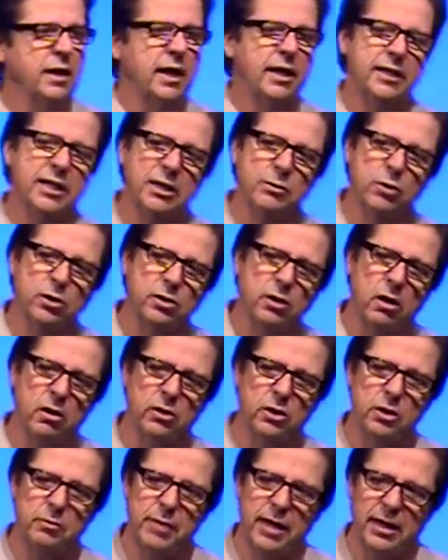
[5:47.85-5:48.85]
And then I want to
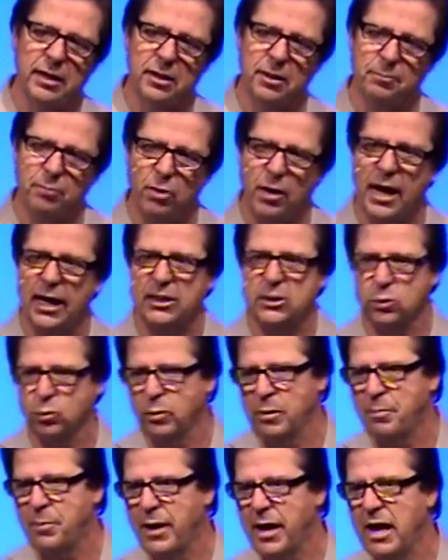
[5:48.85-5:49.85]
talk to you about the price
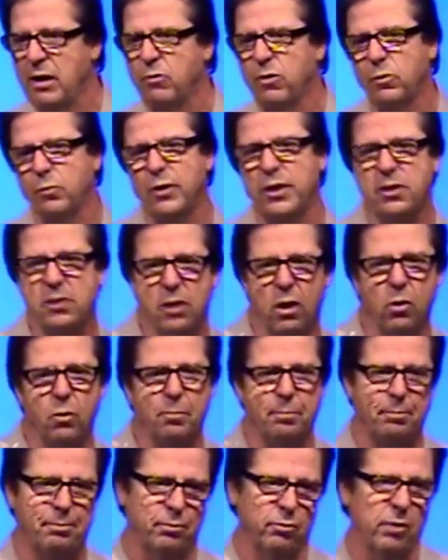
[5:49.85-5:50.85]
we pay when we
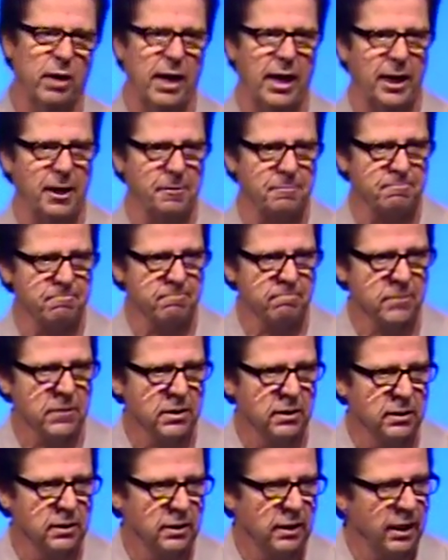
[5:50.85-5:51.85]
don't pray.
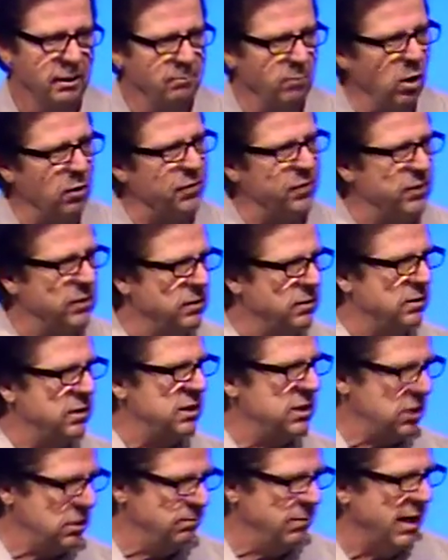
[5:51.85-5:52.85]
And both
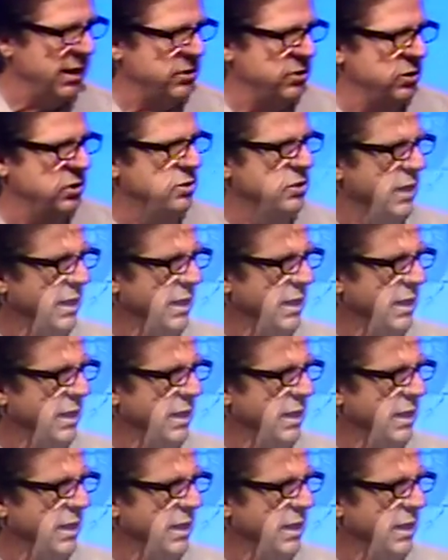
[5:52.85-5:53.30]
this message